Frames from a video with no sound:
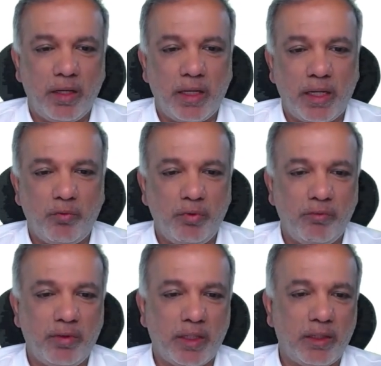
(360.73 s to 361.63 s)
and
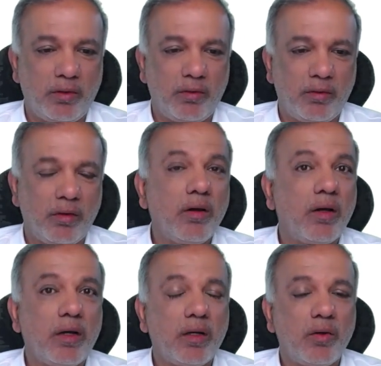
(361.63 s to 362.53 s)
we've done uh,